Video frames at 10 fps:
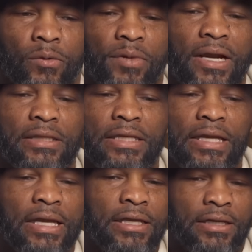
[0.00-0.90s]
But at the
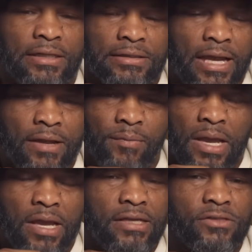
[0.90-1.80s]
end of the day,
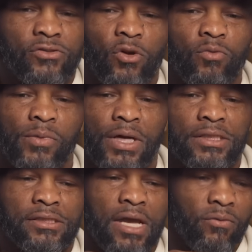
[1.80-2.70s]
man, it's so
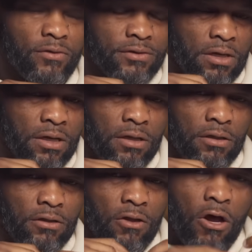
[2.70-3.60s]
much that was
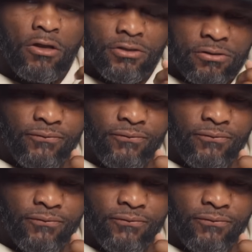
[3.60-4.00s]
lost